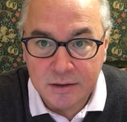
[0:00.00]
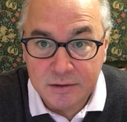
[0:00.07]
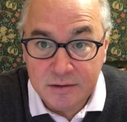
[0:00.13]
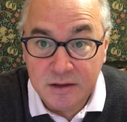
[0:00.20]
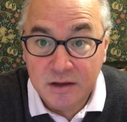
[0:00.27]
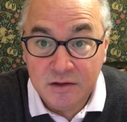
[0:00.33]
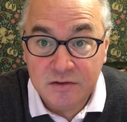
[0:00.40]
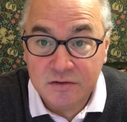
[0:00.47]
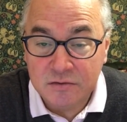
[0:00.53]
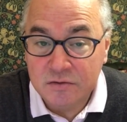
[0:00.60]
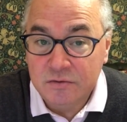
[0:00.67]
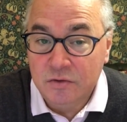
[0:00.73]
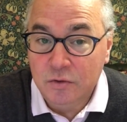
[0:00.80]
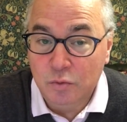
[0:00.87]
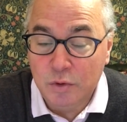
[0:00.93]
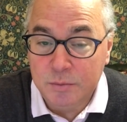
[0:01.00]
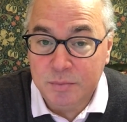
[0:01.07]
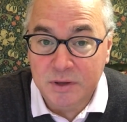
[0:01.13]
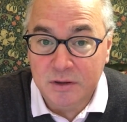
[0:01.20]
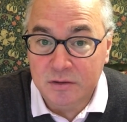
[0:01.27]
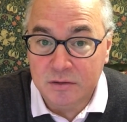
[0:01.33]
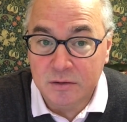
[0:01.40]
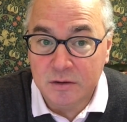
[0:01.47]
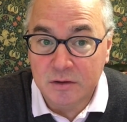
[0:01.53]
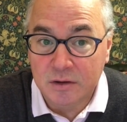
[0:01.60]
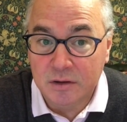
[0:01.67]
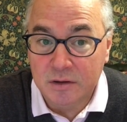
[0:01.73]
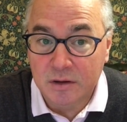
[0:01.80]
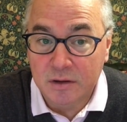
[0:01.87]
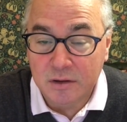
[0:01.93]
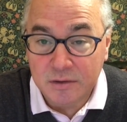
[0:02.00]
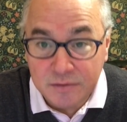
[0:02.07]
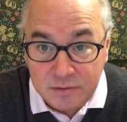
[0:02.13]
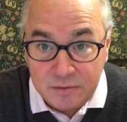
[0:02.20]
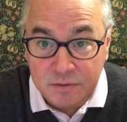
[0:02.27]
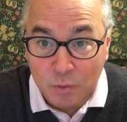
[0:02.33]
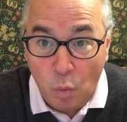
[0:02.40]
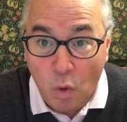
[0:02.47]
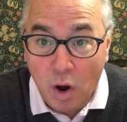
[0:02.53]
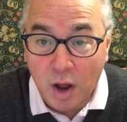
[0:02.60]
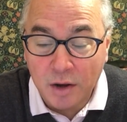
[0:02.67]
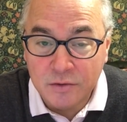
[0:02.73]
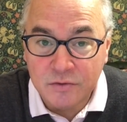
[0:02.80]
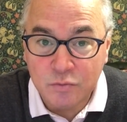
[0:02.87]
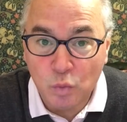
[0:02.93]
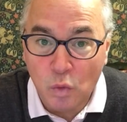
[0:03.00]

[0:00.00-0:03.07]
these two would be the ones.